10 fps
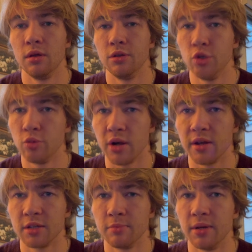2
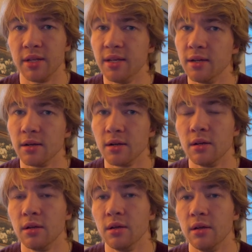products, but here
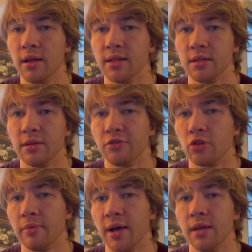it's in the
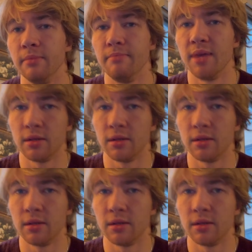format metal